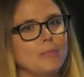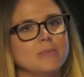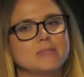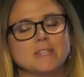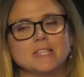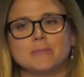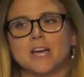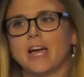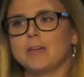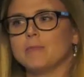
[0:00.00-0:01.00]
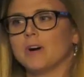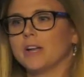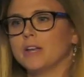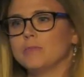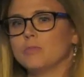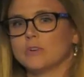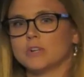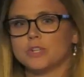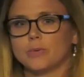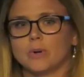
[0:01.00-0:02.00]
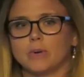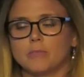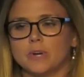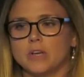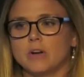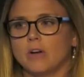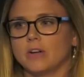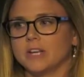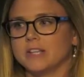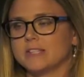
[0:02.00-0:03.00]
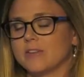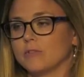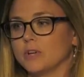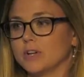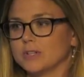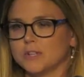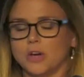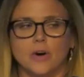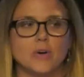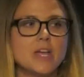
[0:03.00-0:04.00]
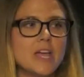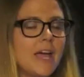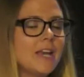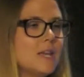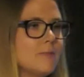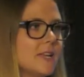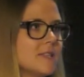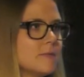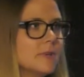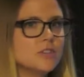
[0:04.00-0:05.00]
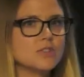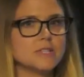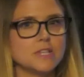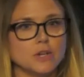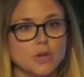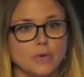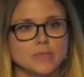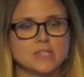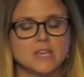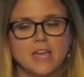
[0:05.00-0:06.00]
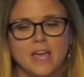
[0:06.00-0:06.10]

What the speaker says: spent some time on buller shearwater breeding colonies several years ago, and he made some interesting notes,